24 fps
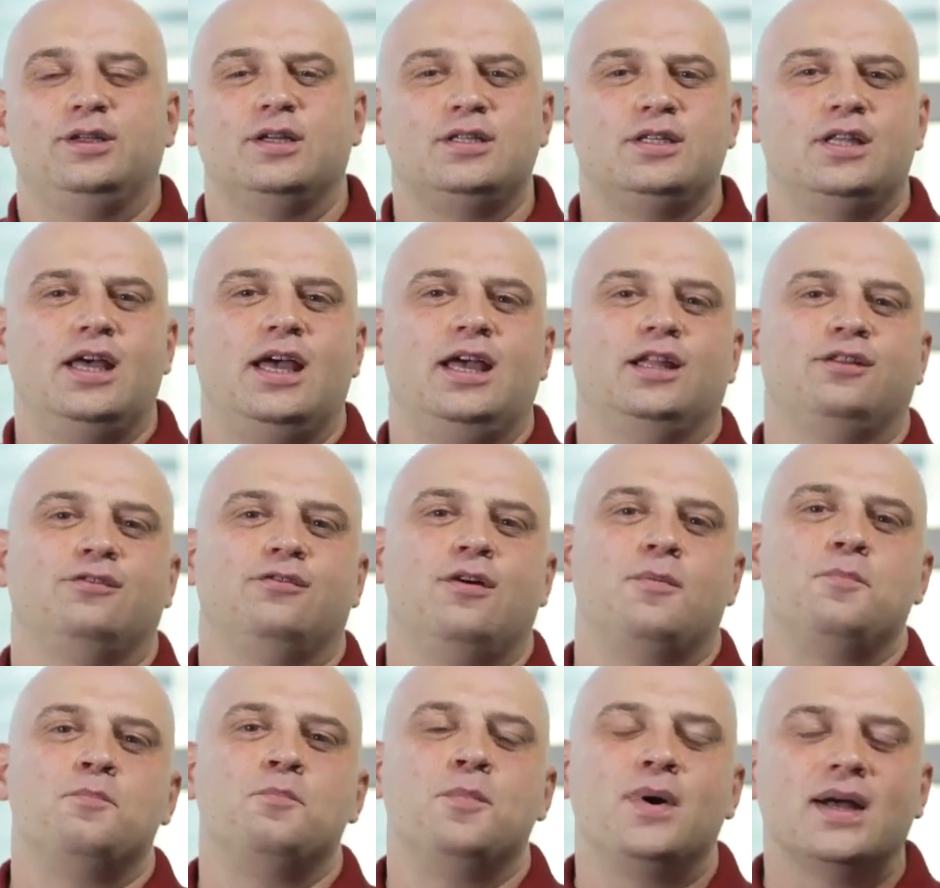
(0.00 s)
I
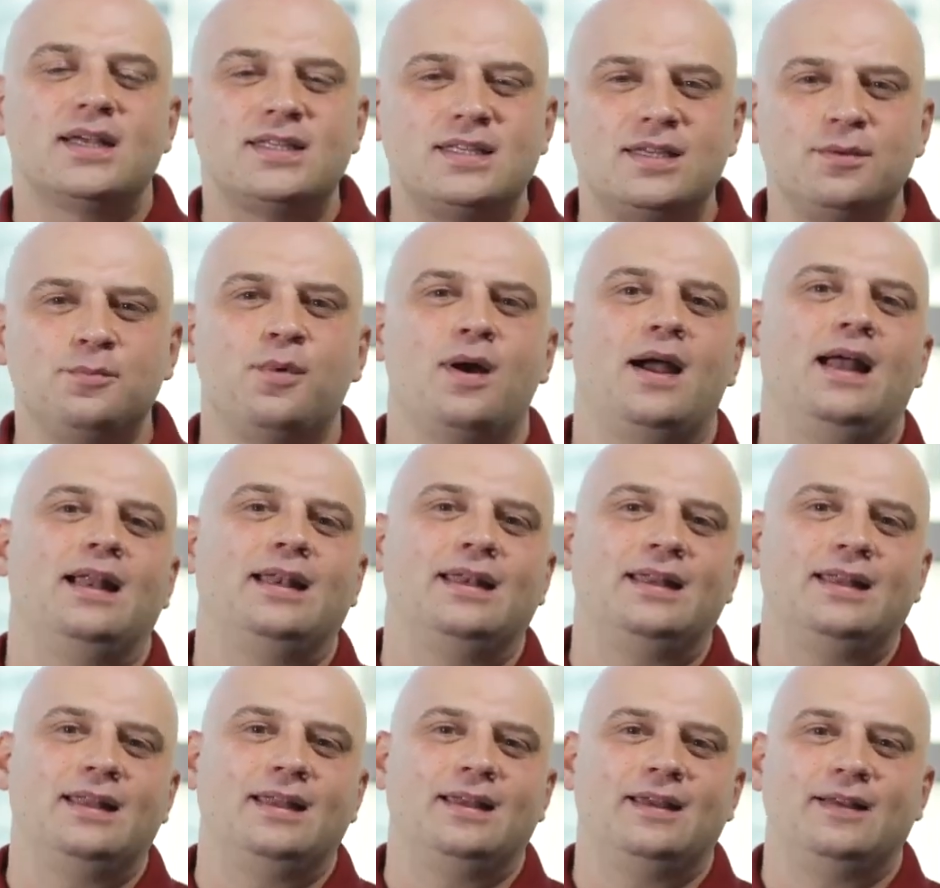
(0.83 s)
think that this
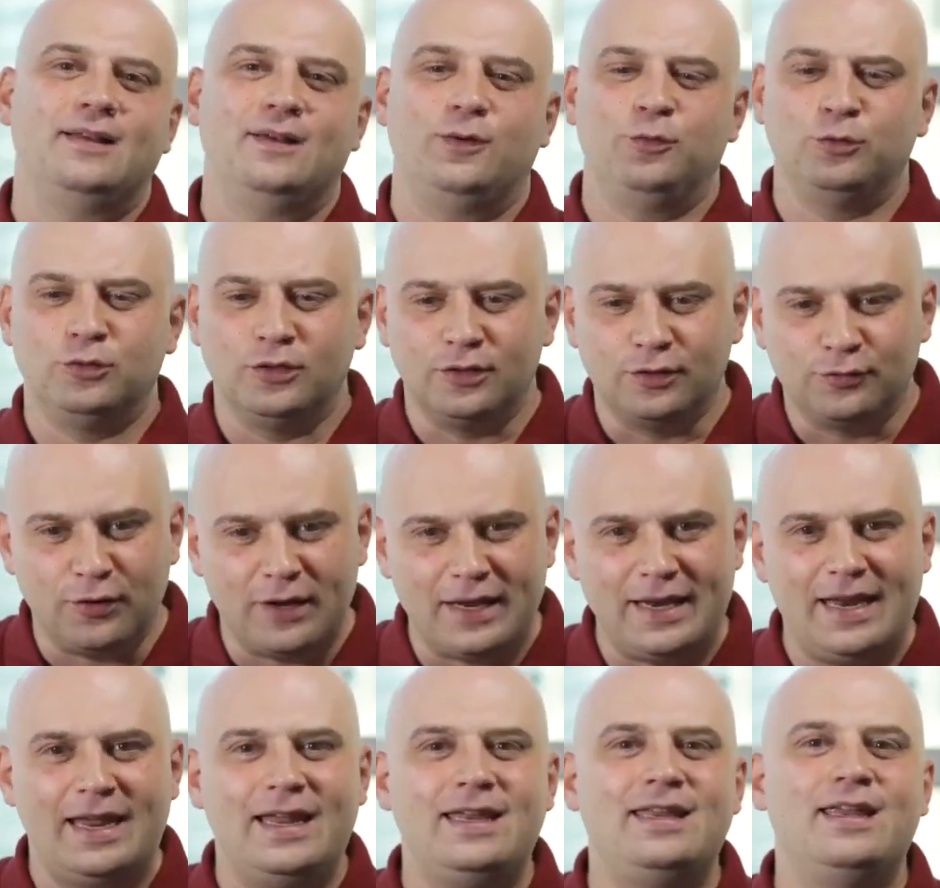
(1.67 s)
particular conference
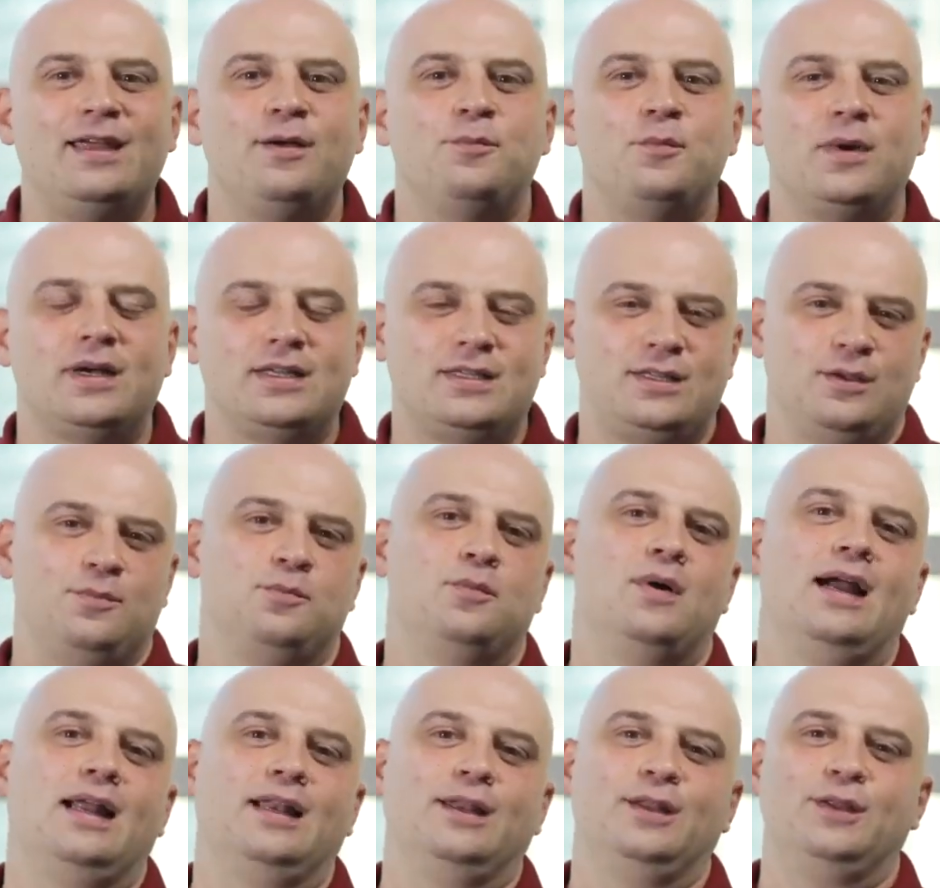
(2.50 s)
will give you the
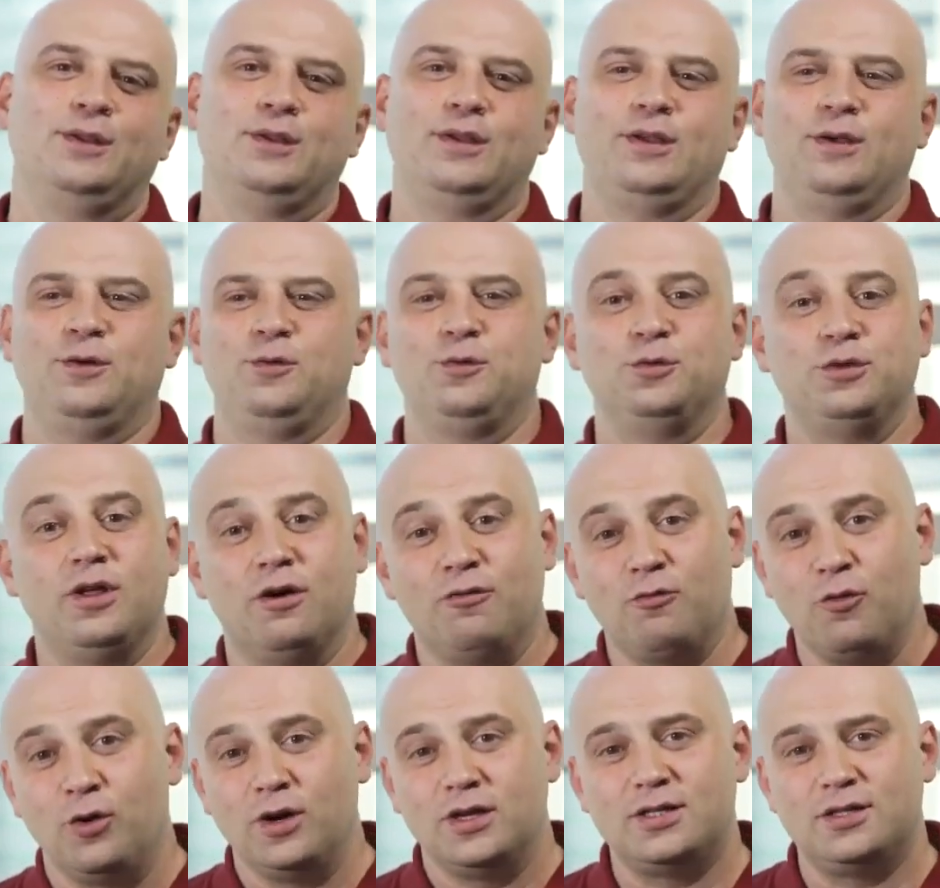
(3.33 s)
utmost
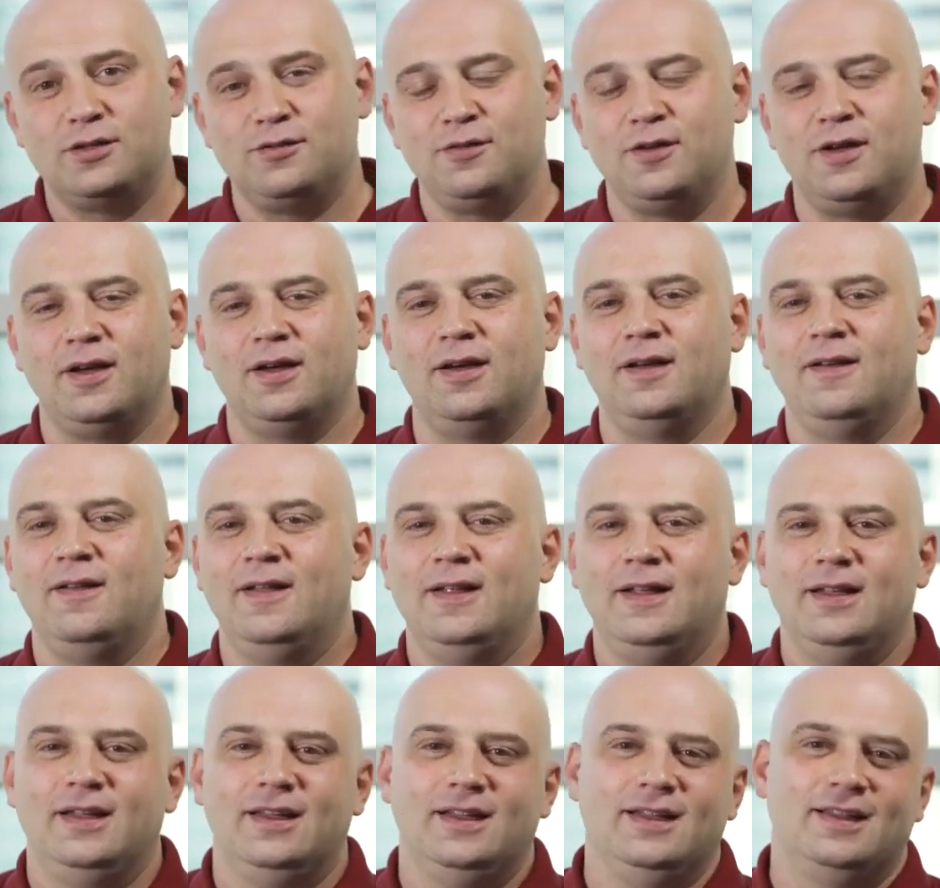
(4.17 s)
satisfaction
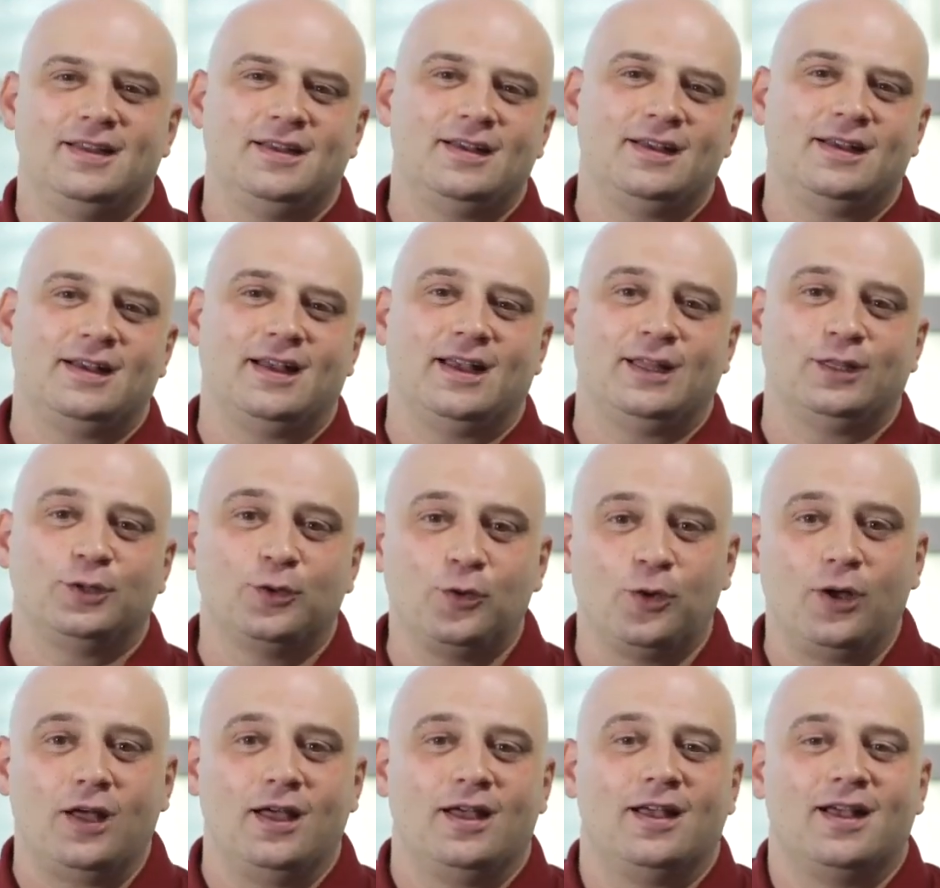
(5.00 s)
that we have
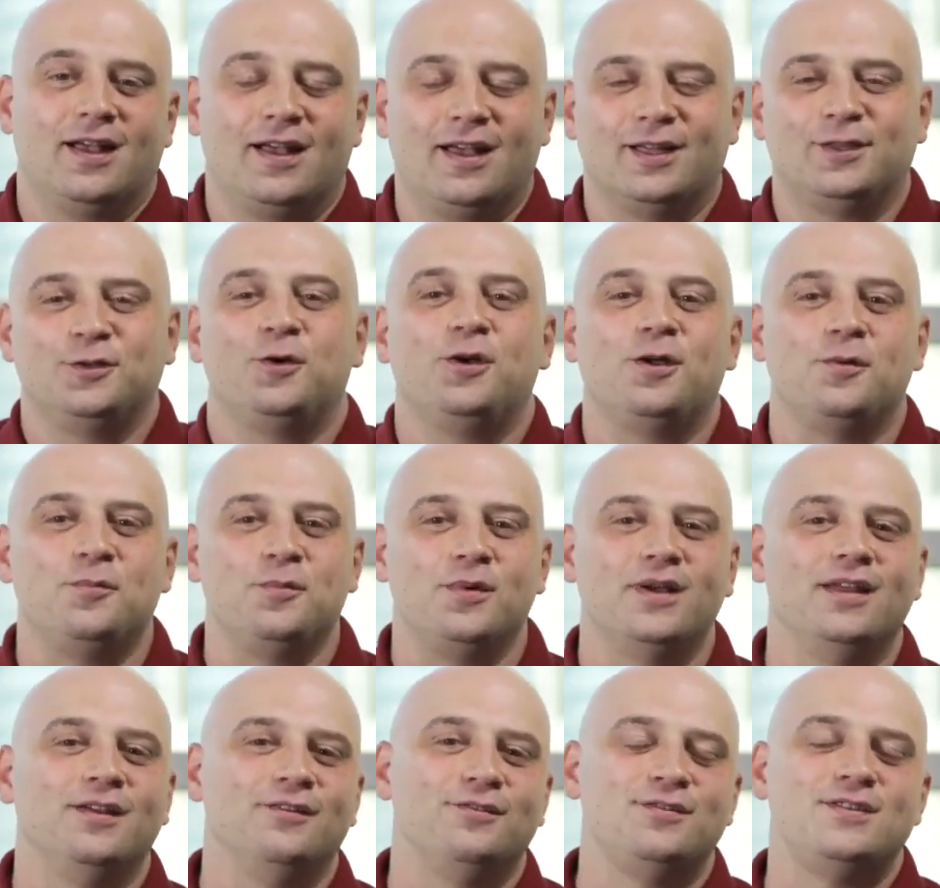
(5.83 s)
all dreamed of
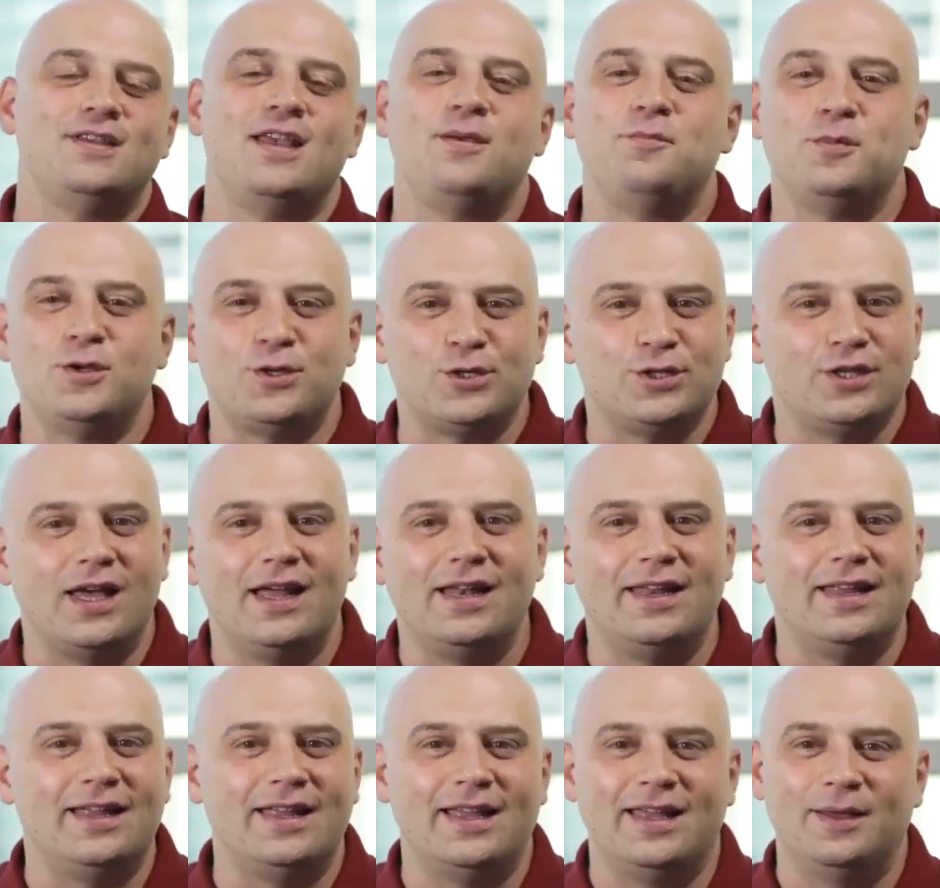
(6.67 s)
for the past
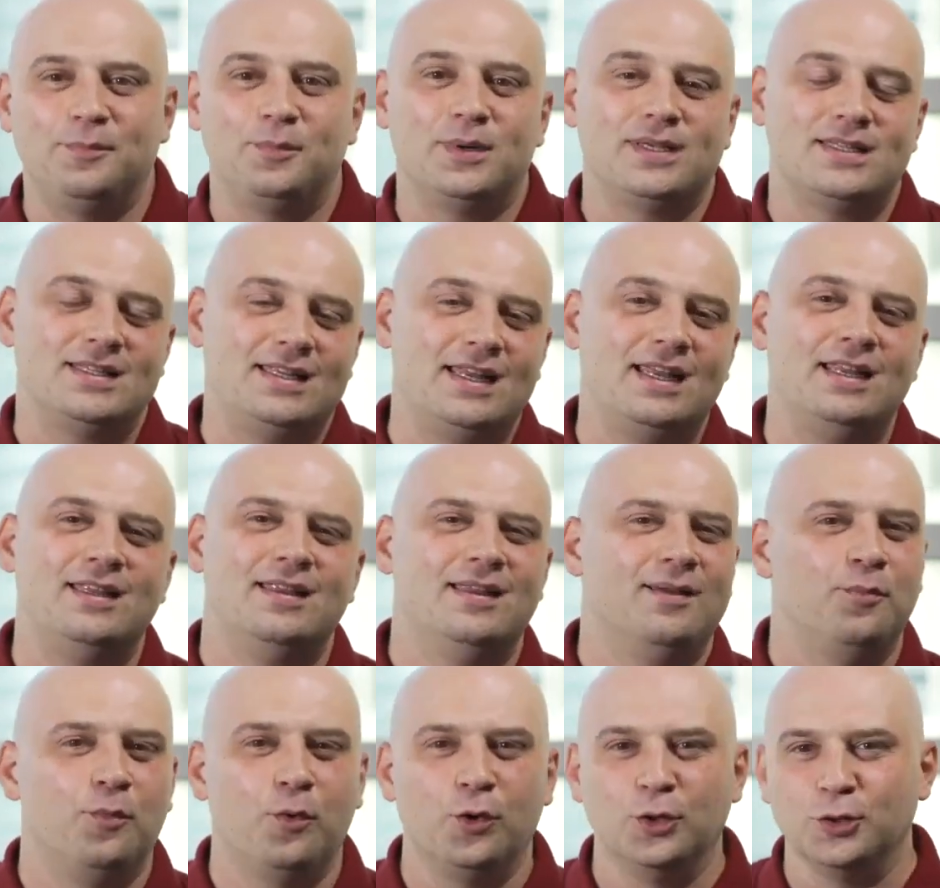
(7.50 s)
6 months.
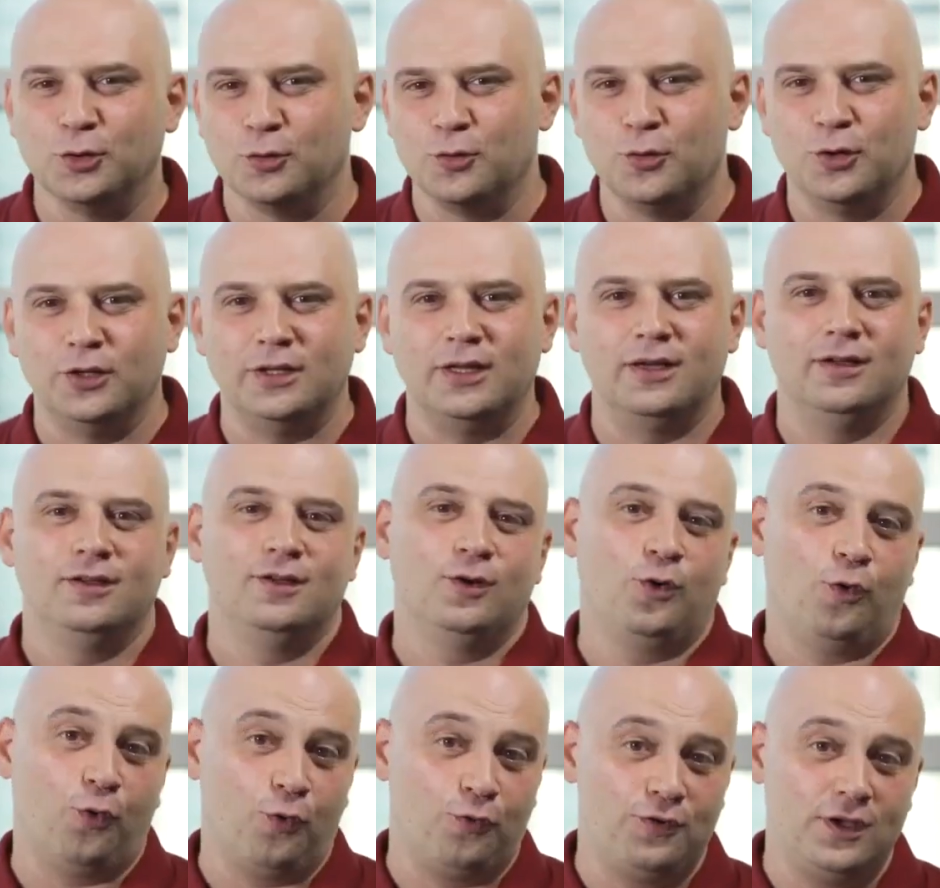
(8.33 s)

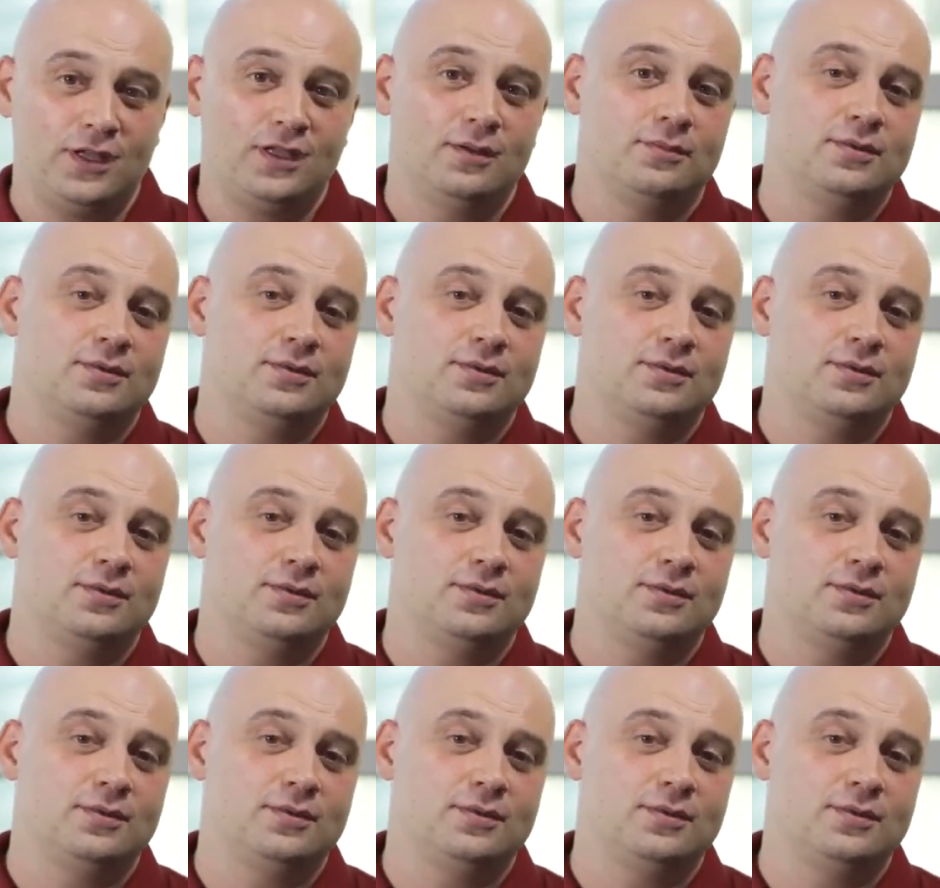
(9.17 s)
See you at